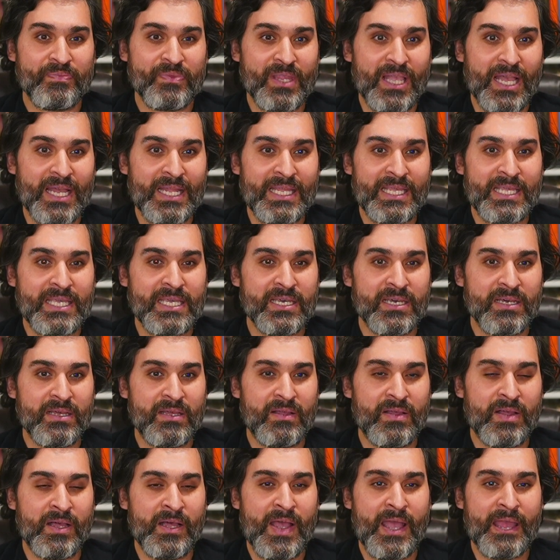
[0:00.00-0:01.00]
And here,
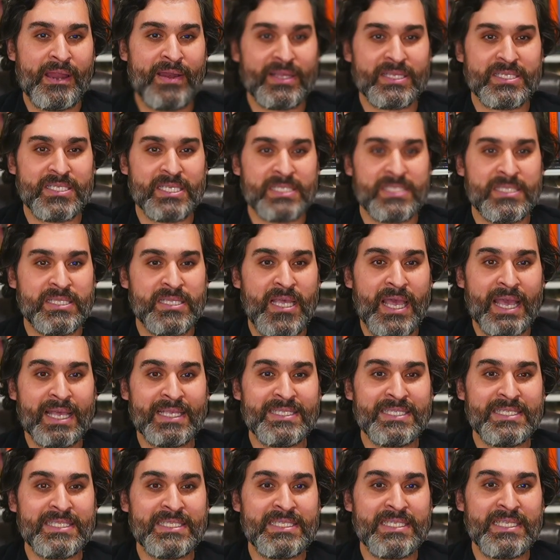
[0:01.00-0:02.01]
Eric says the
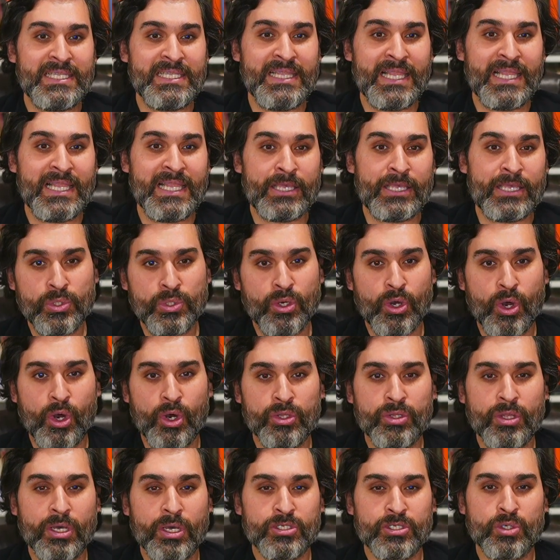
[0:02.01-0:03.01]
SEC let
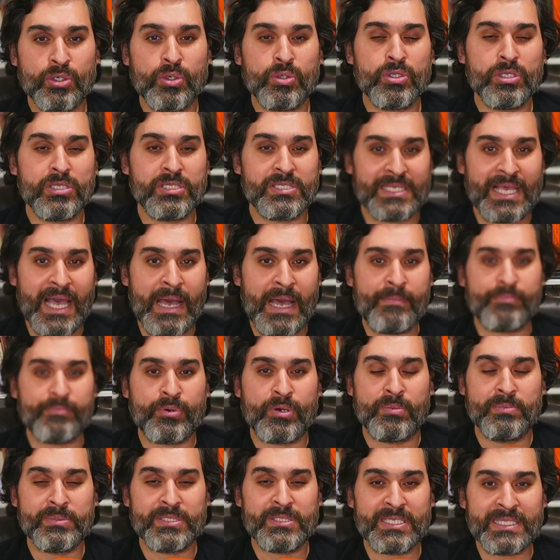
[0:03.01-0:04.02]
Unicorn, a total scam
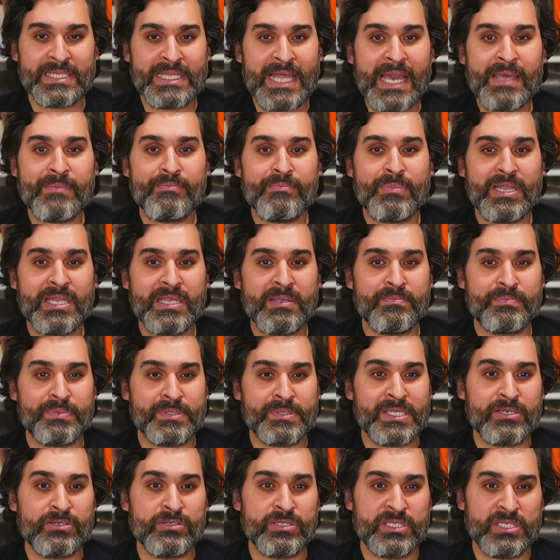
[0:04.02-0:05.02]
promising 9 million
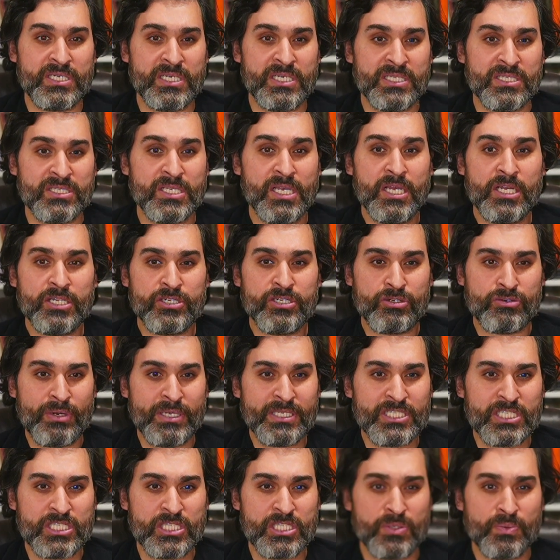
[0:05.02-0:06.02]
% returns, to
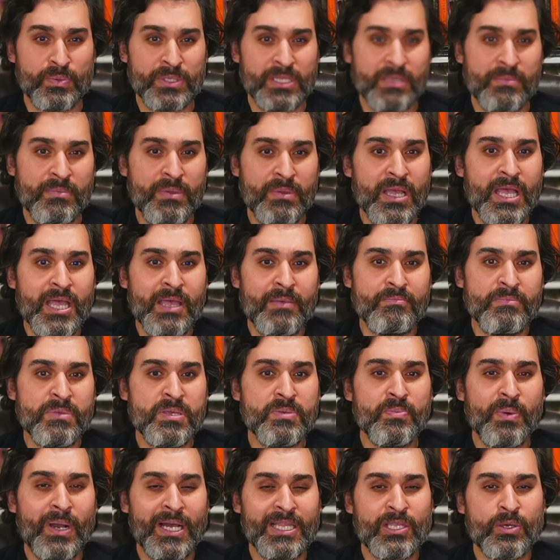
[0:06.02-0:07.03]
register with them.
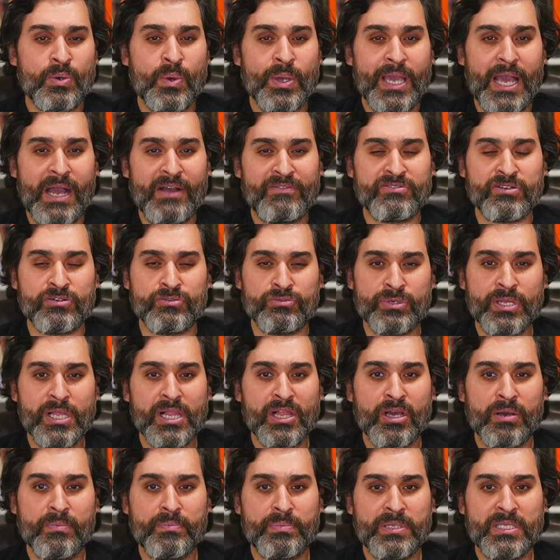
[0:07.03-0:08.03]
Meanwhile, they're going after real
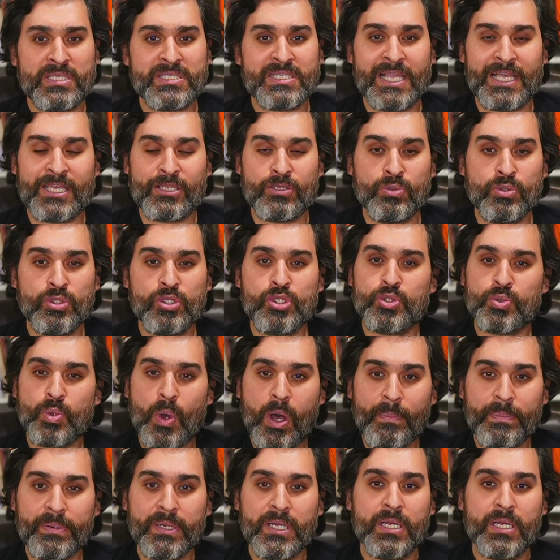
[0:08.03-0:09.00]
companies like Uniswap,